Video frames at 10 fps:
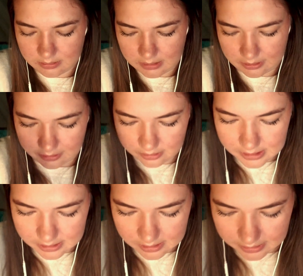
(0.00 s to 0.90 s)
That one
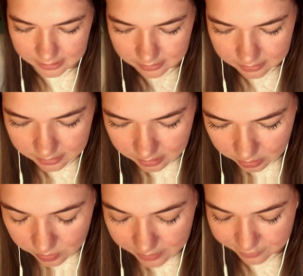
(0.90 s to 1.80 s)
looks so good.
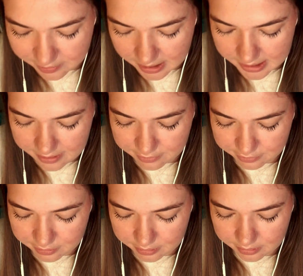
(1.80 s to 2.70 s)
Oh, a 5.
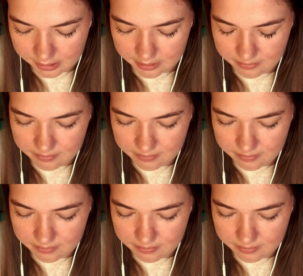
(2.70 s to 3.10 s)
Okay.